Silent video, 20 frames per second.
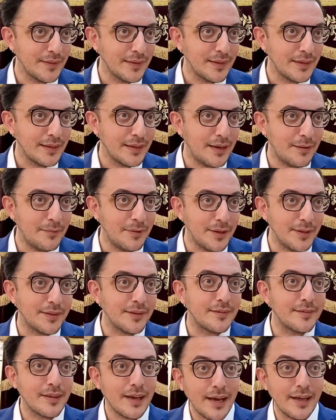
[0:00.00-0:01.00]
Not wealth
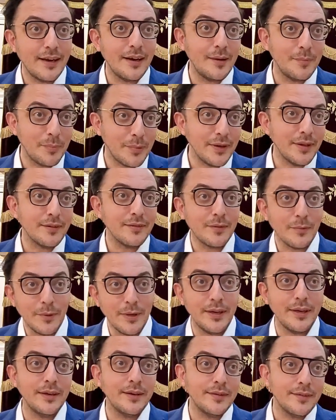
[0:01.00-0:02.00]
that's tied up and he has to
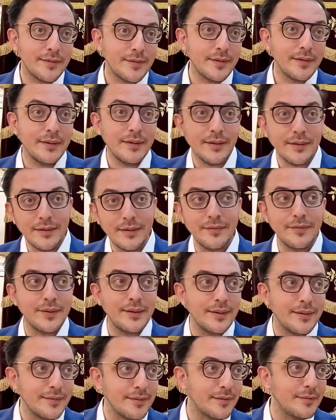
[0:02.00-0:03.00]
wait and see and
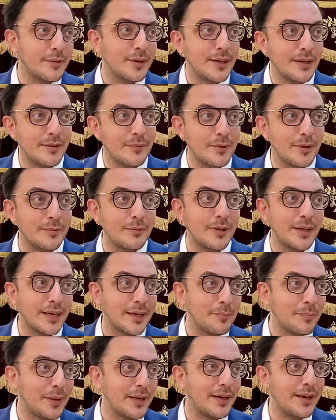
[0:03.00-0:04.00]
dividends and when will I
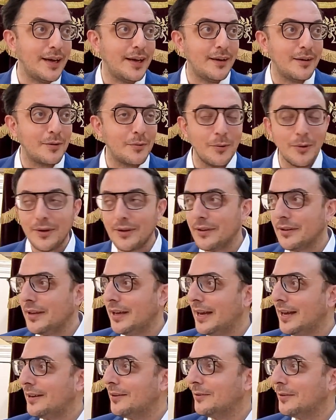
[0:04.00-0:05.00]
get paid out, quarterly,
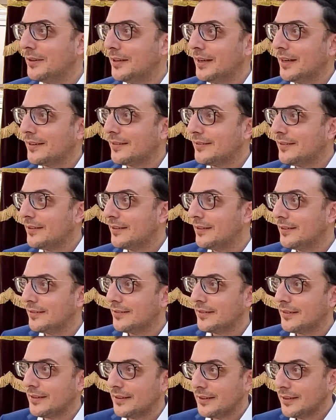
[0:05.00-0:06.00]
annually, next year,
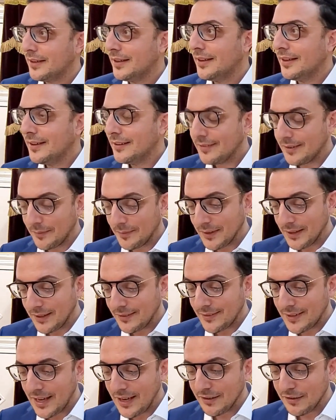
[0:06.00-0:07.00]
this year. Something
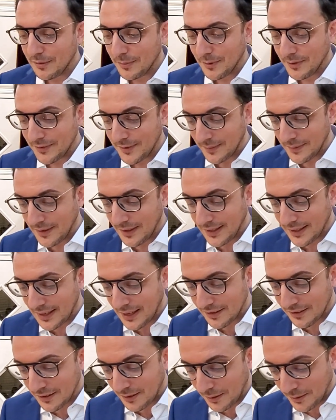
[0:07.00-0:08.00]
that's tangible, something I can
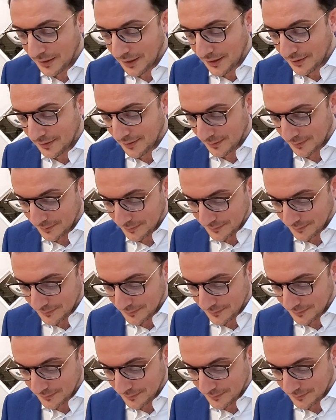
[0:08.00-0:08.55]
actually hold on to.